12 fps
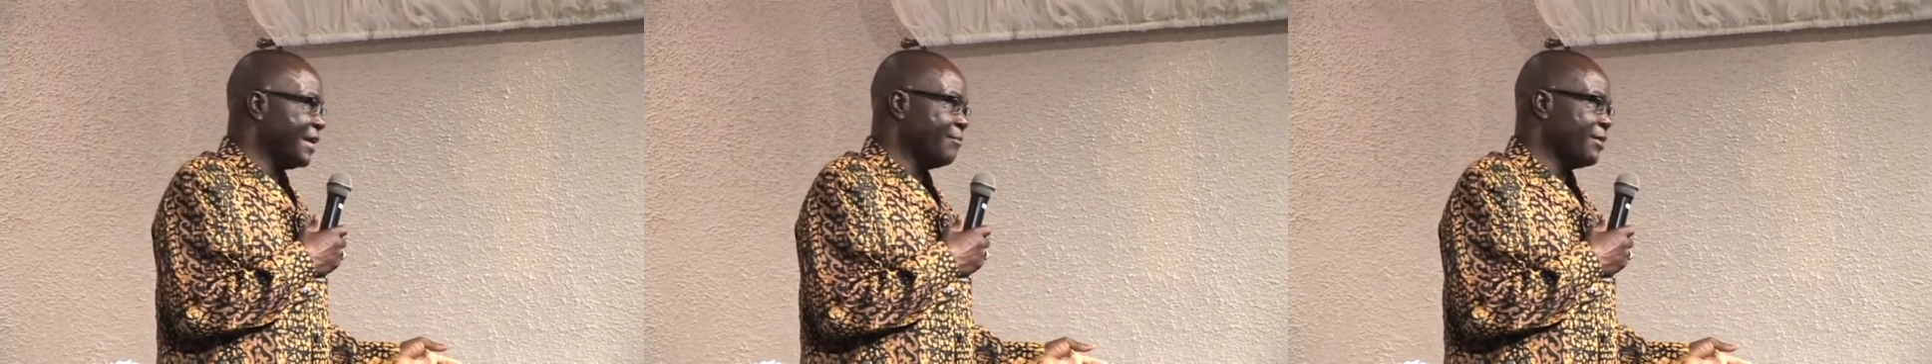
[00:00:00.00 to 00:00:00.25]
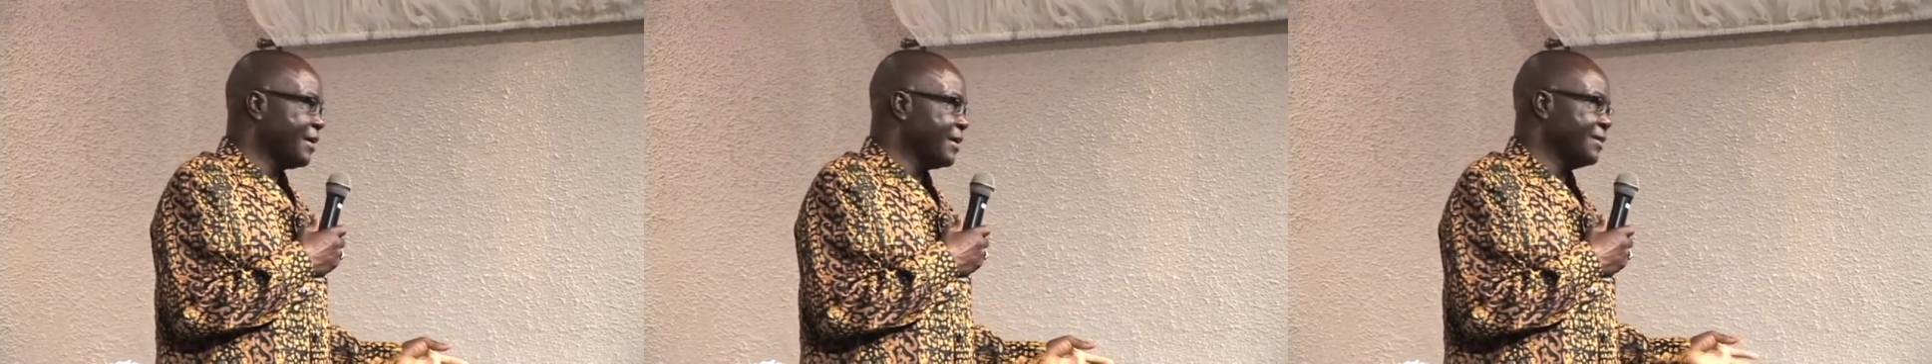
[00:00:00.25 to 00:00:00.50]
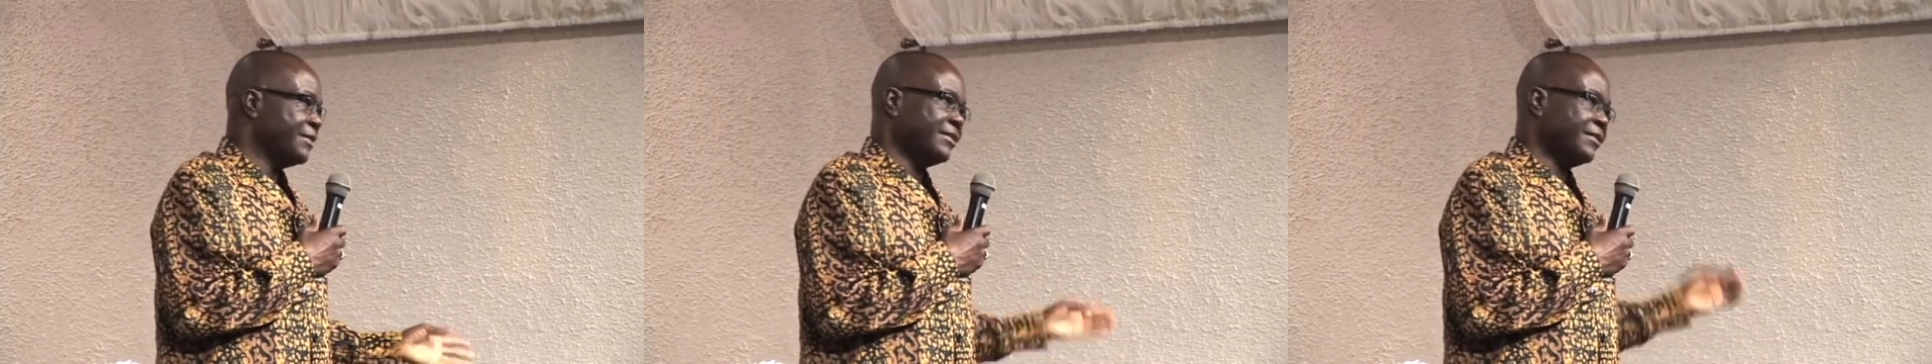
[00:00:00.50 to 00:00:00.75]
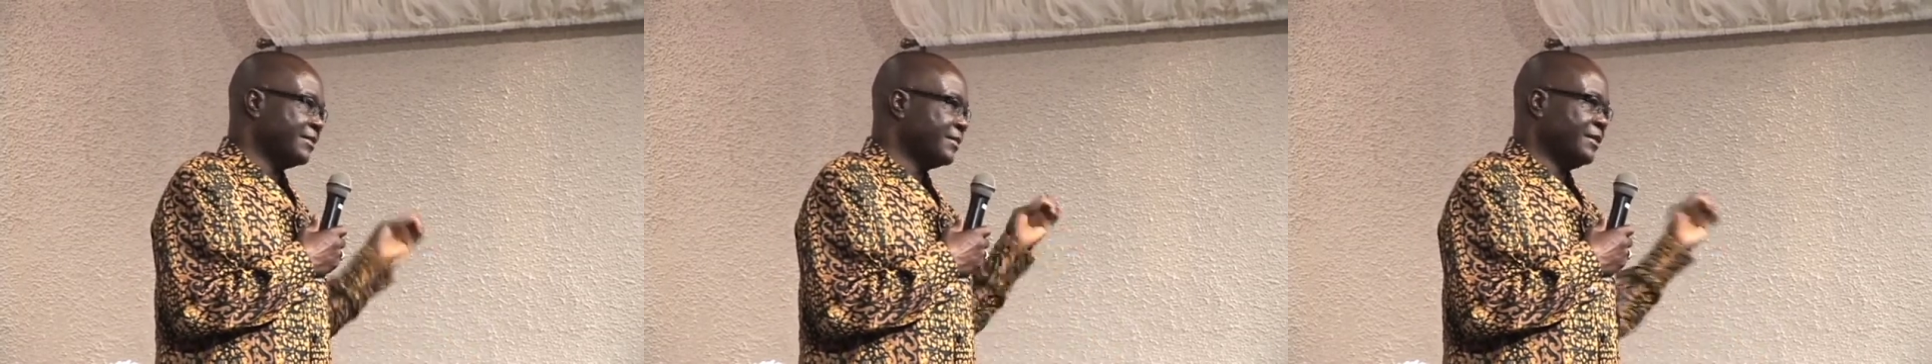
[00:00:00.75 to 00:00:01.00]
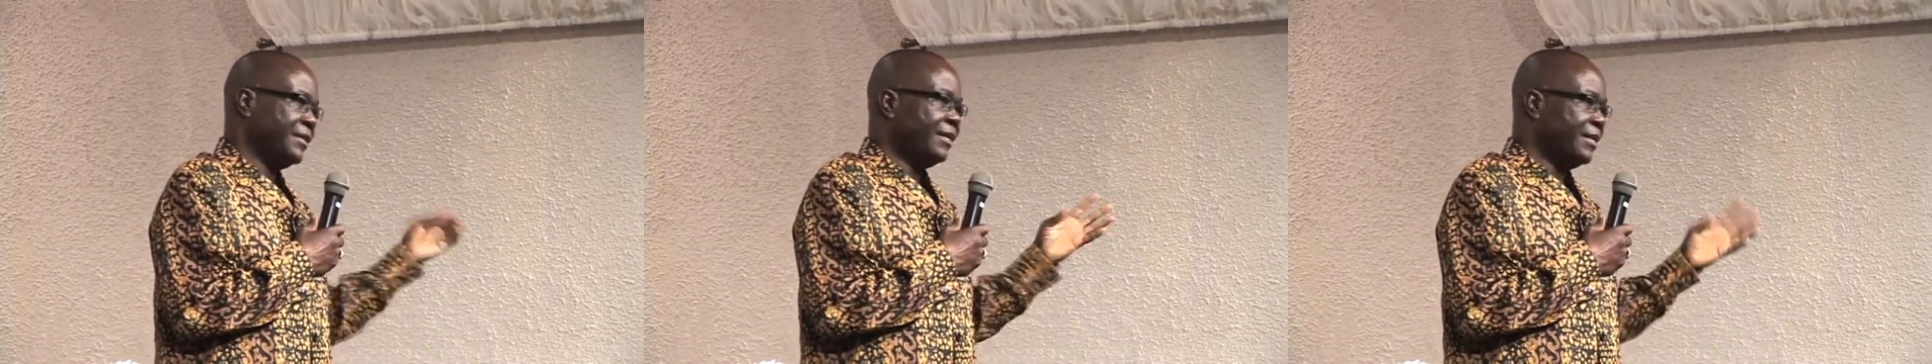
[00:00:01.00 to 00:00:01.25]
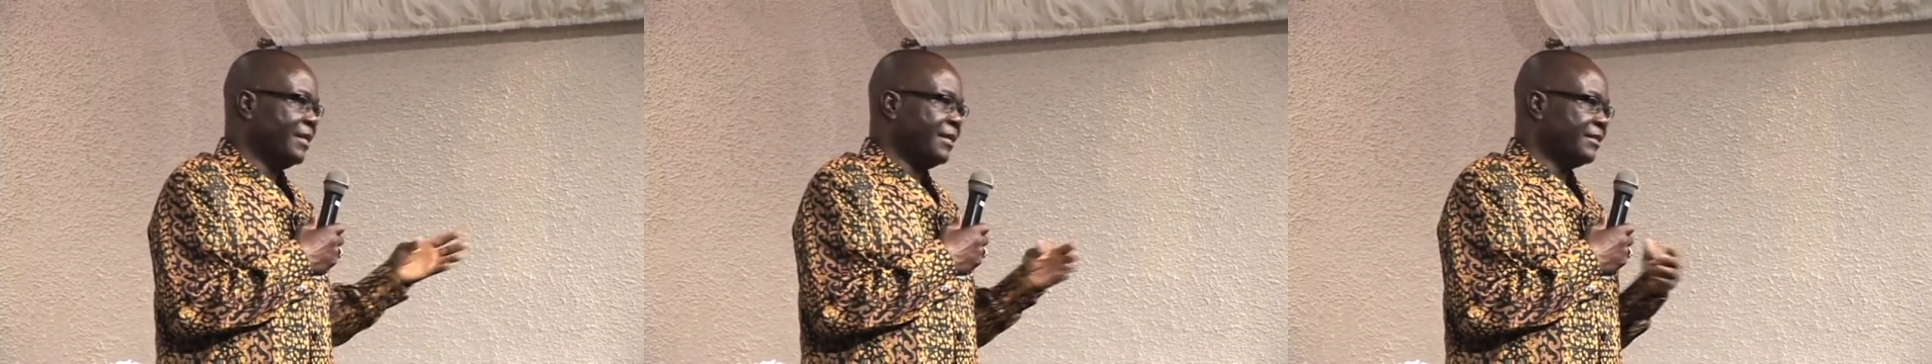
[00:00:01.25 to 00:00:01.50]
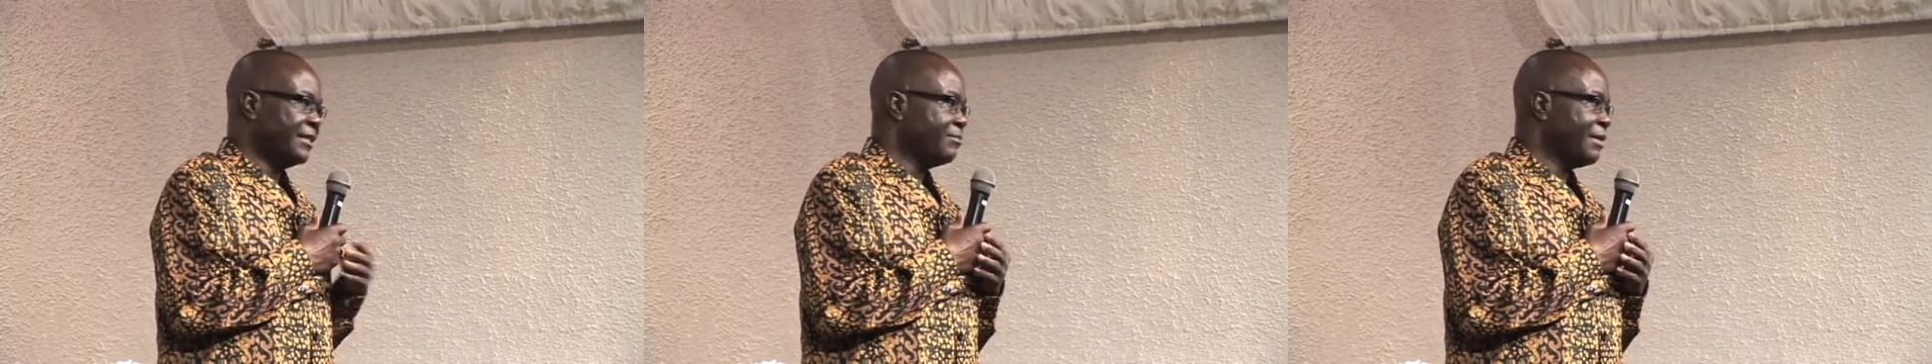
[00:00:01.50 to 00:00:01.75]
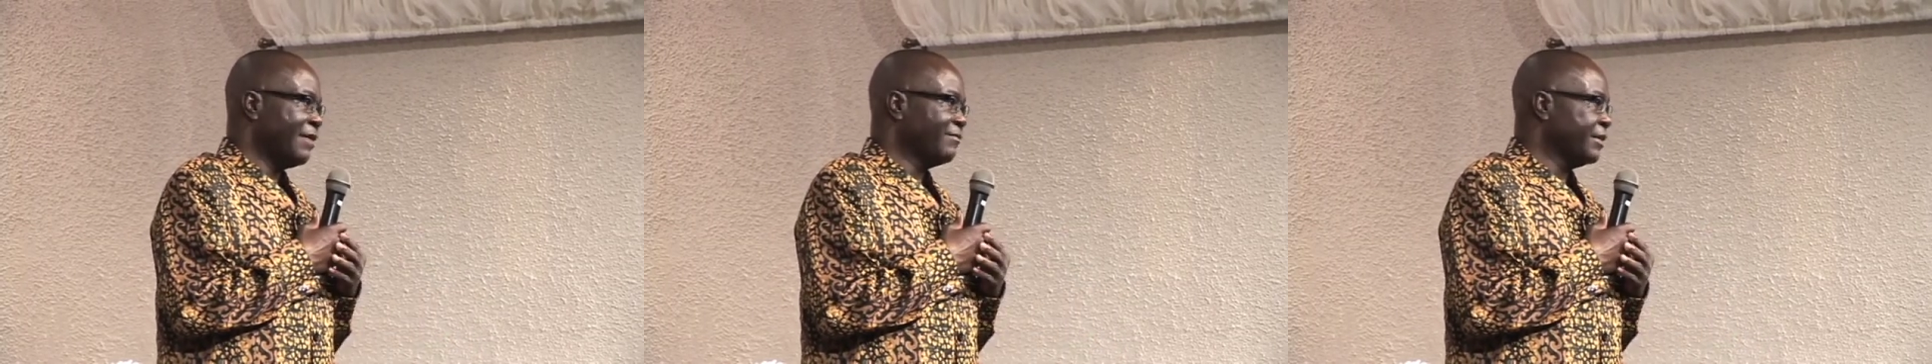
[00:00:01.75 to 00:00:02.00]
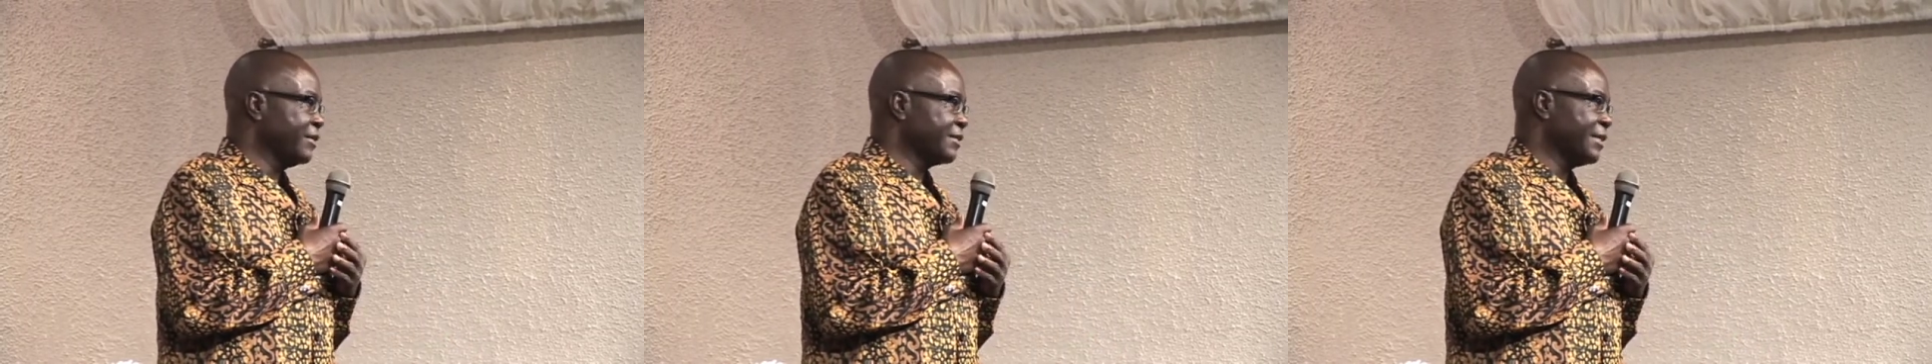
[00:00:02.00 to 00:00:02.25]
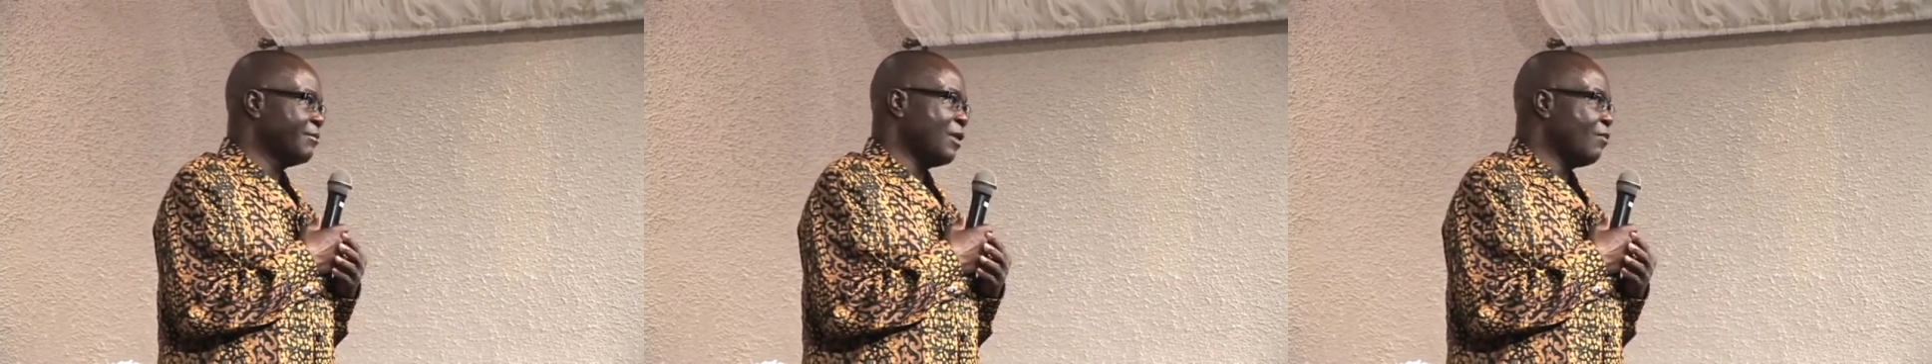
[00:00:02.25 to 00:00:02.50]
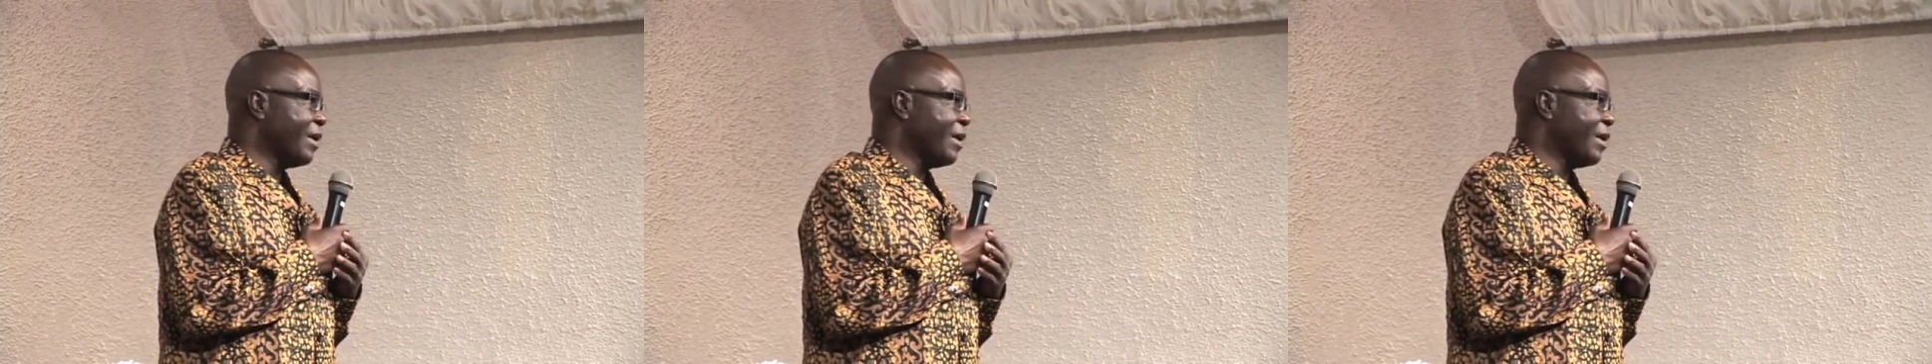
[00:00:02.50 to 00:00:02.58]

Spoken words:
I mean, he's just marvelous. And my